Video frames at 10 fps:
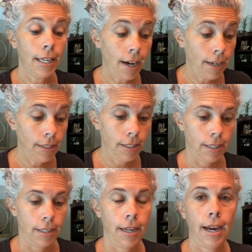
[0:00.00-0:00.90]
Got it
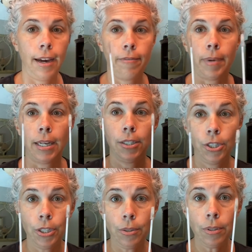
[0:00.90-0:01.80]
done. I have my
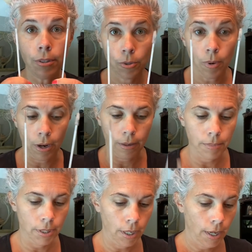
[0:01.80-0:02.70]
two
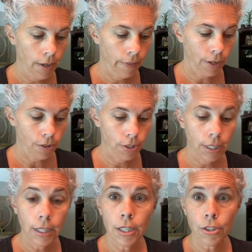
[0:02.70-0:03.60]
swabs that are
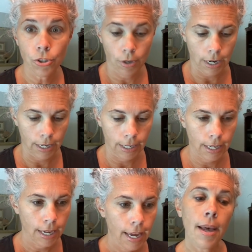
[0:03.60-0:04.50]
sitting here
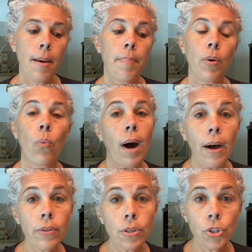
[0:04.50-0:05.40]
drying, but
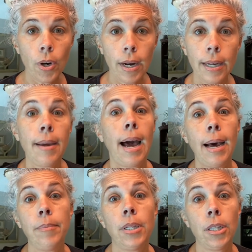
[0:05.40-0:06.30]
while they're drying,
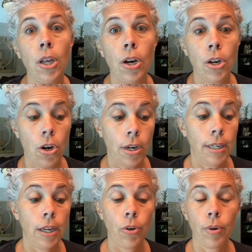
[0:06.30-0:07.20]
I'm going to log
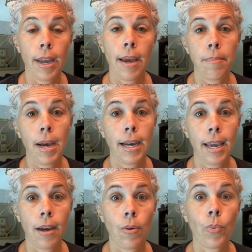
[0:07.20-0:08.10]
on and create my
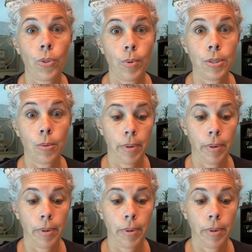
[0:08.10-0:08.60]
account with Wisdom